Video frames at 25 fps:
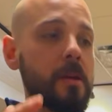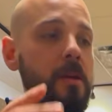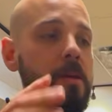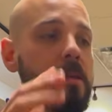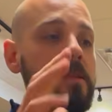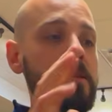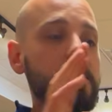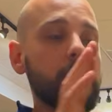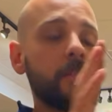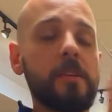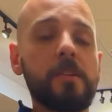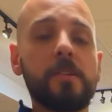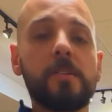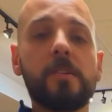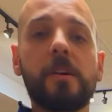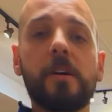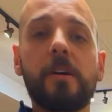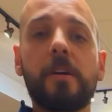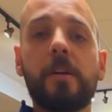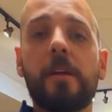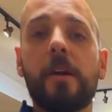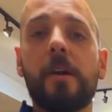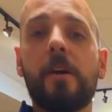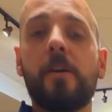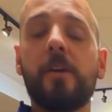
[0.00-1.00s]
This
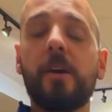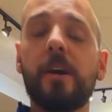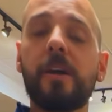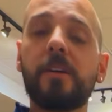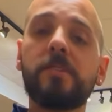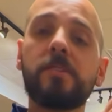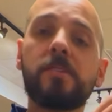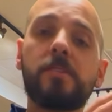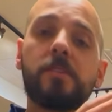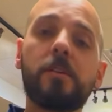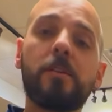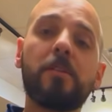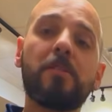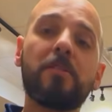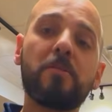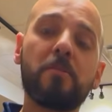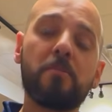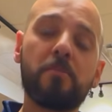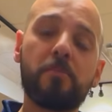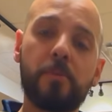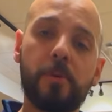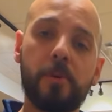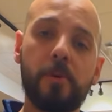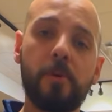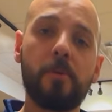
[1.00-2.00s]
gun now has
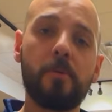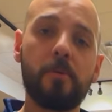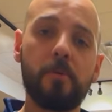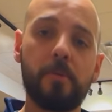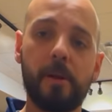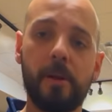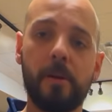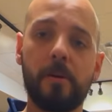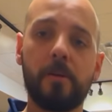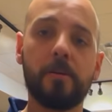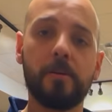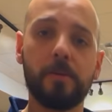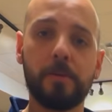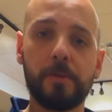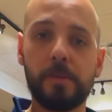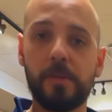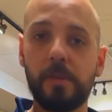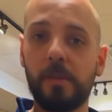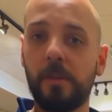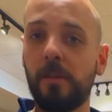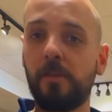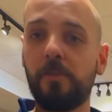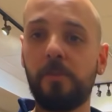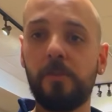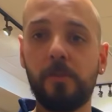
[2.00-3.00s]
Stellium Pro barrels.
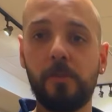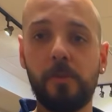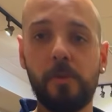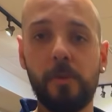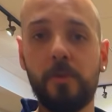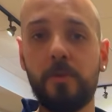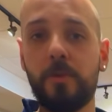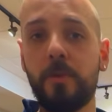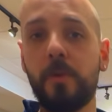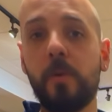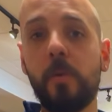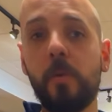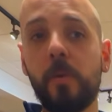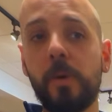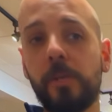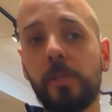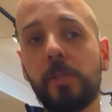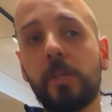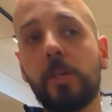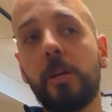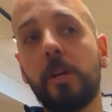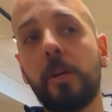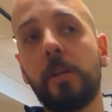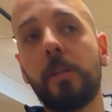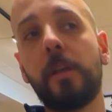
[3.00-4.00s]
And if you don't know
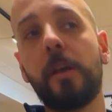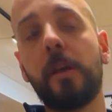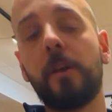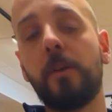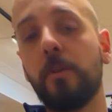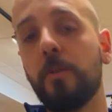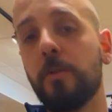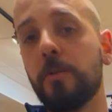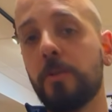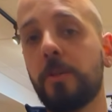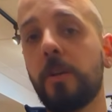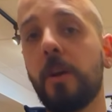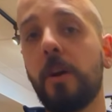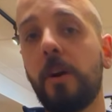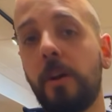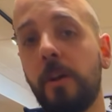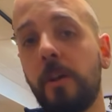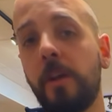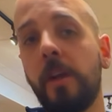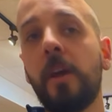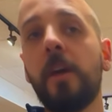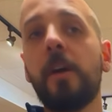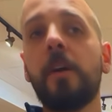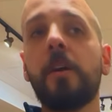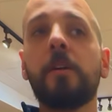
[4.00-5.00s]
which gun that goes
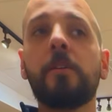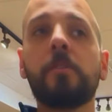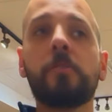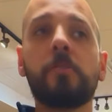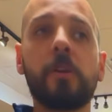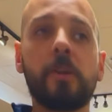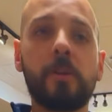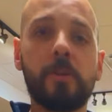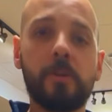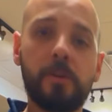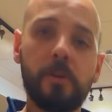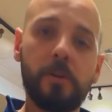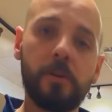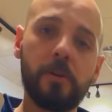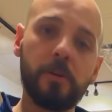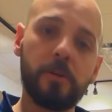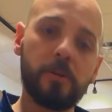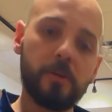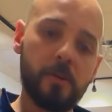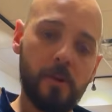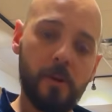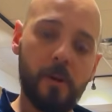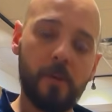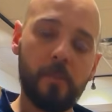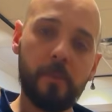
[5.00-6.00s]
on, so a
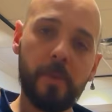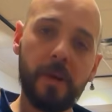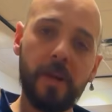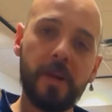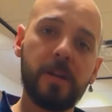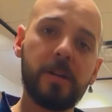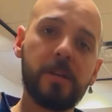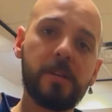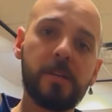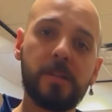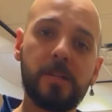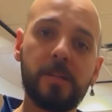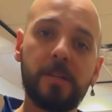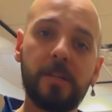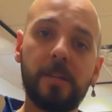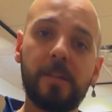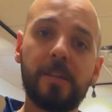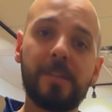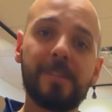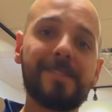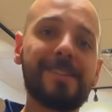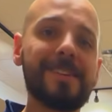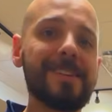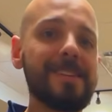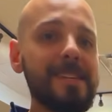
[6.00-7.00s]
good comparison
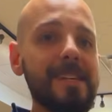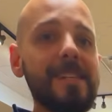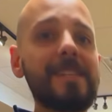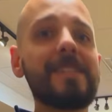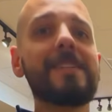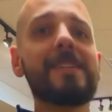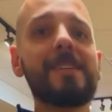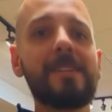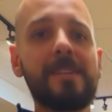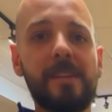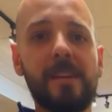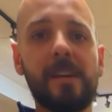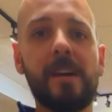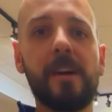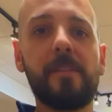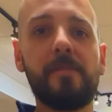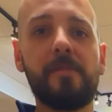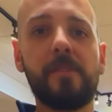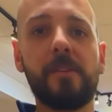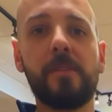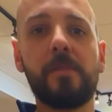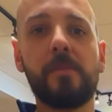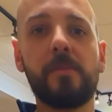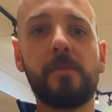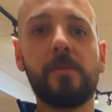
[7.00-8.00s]
is the
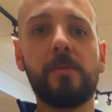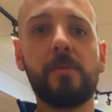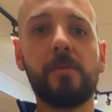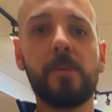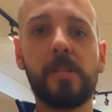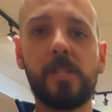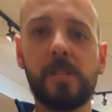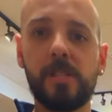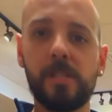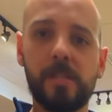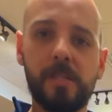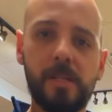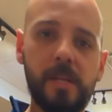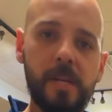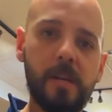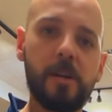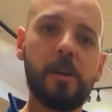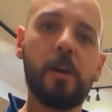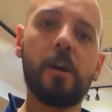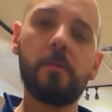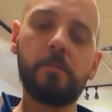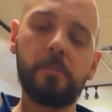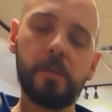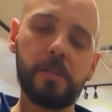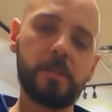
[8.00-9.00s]
DT11, which is the
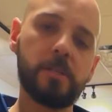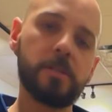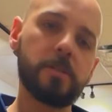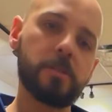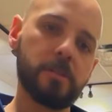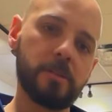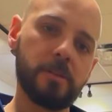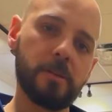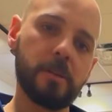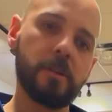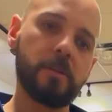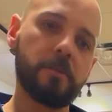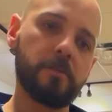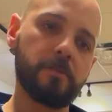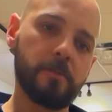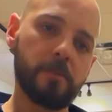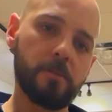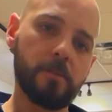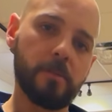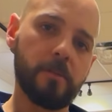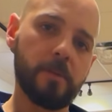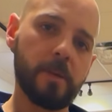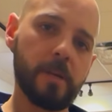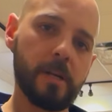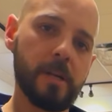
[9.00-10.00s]
competition gun for
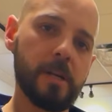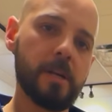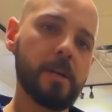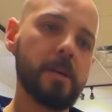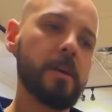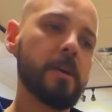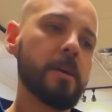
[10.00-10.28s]
Beretta,